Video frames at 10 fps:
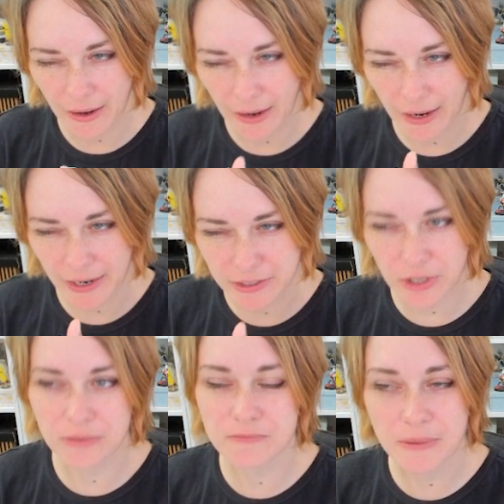I
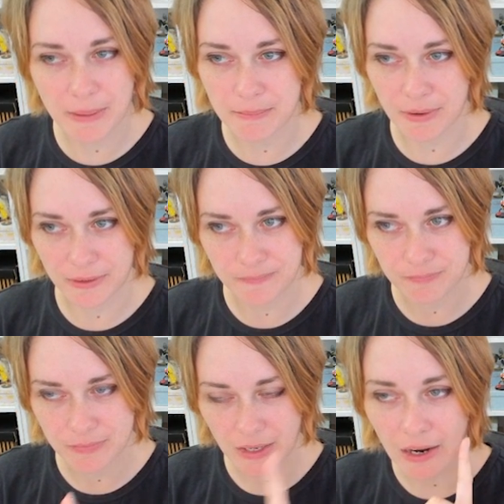don't remember.
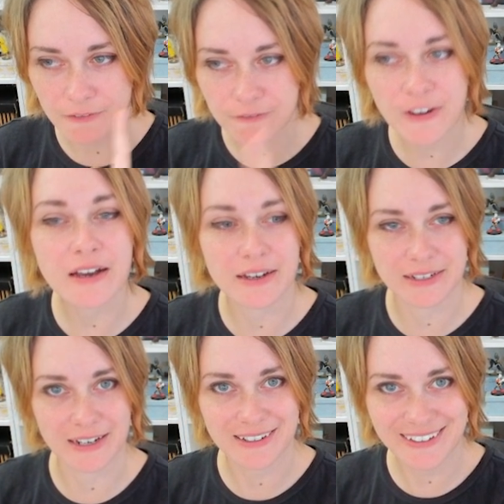I think I
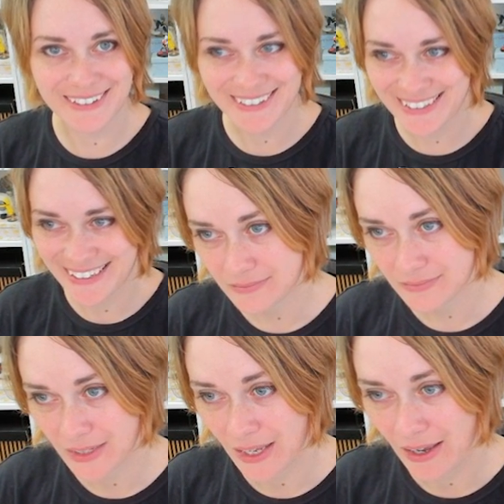did.
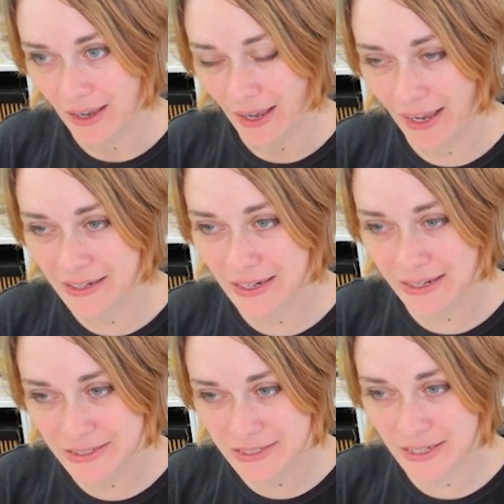And
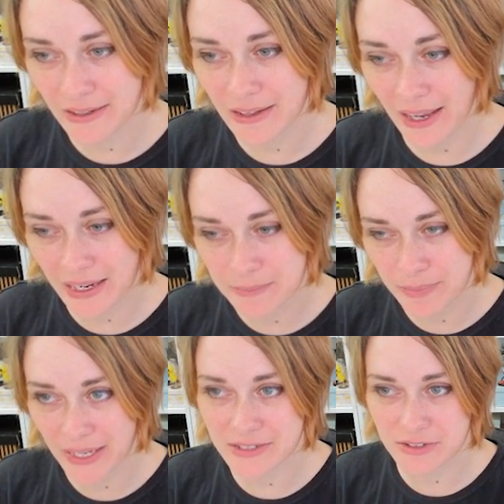it's still a
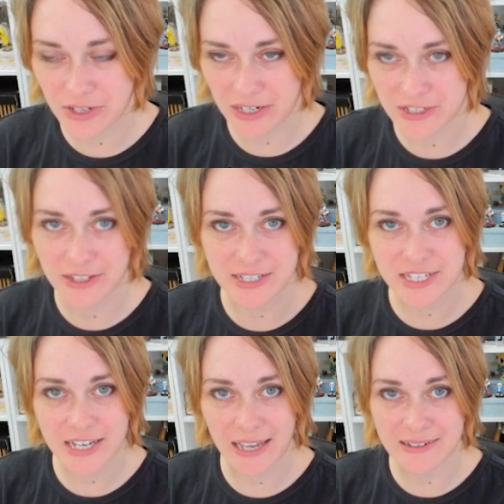pencil sketch that I
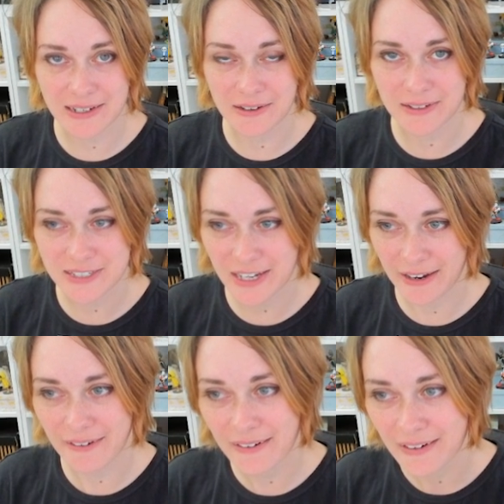scanned in on the
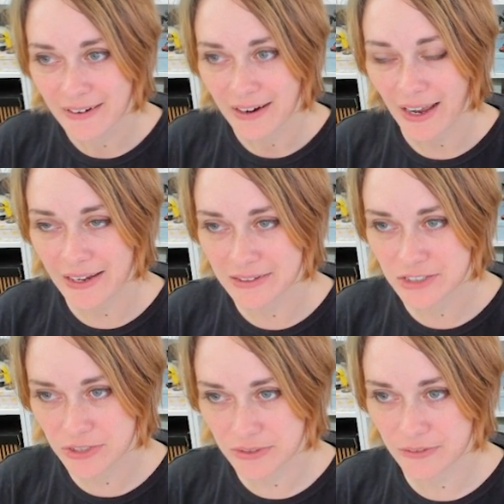scanner and
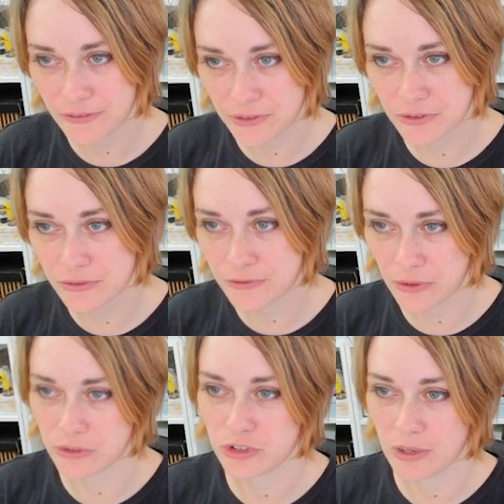took through
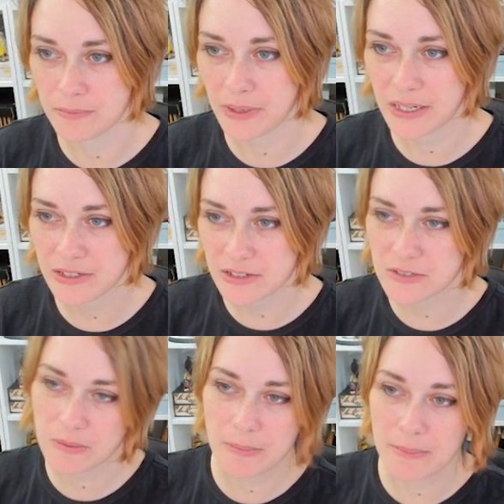Photoshop. But I just
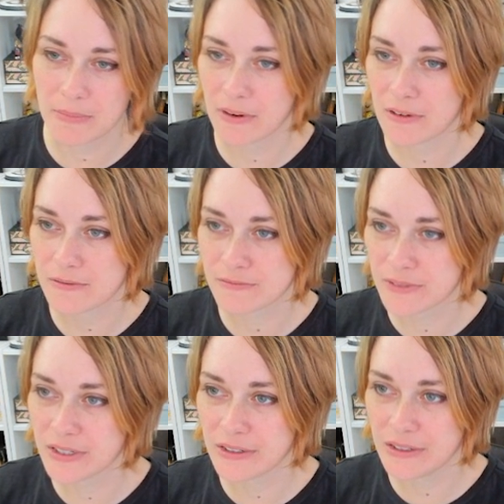remember
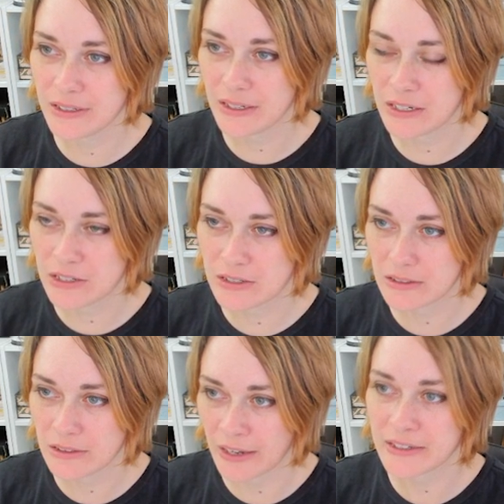really
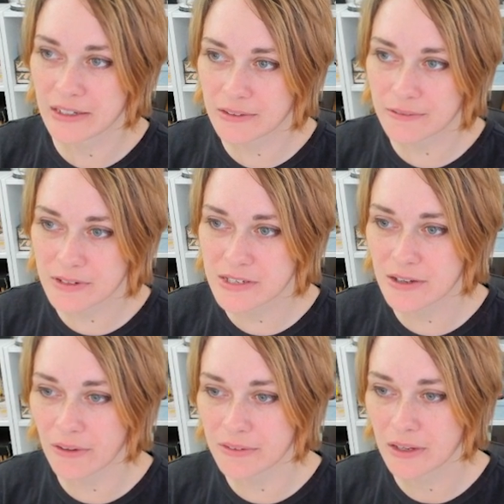liking the
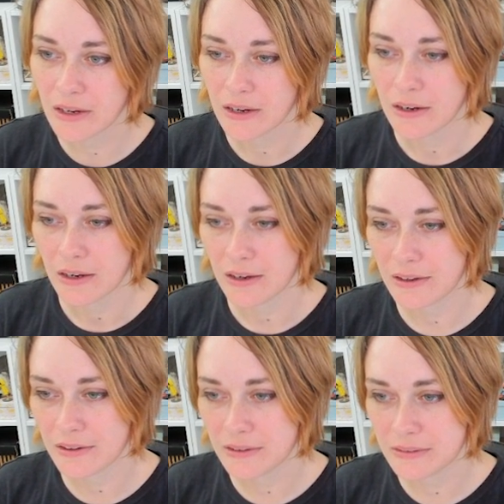result.
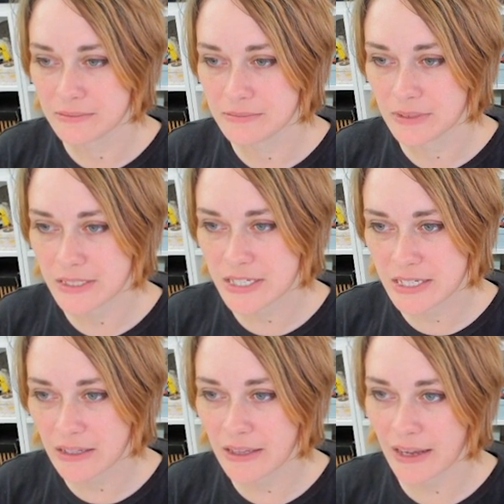
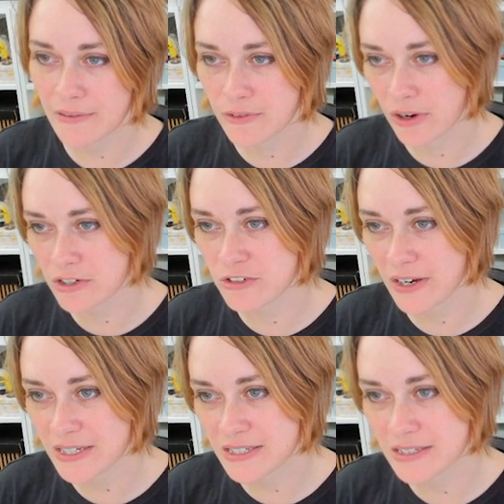Still lack of
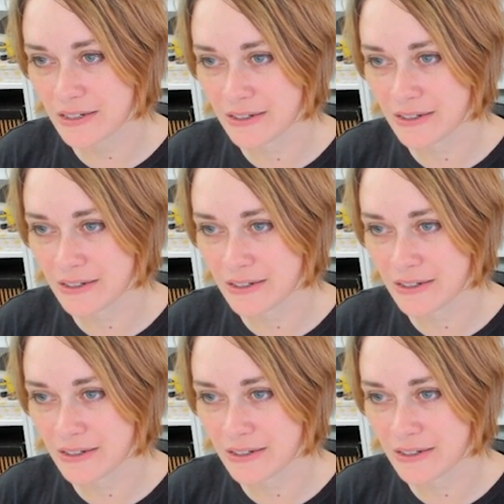contrast